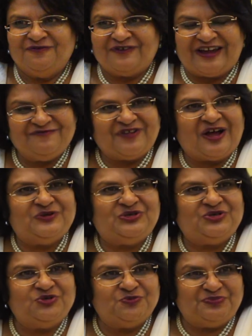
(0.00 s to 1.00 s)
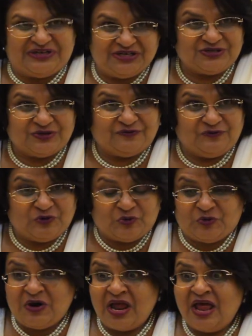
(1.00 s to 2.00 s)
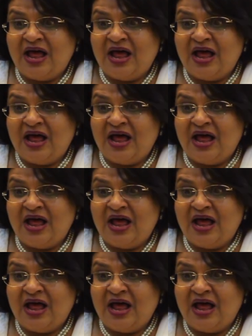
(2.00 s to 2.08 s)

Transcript: 5,000 rupees of loan.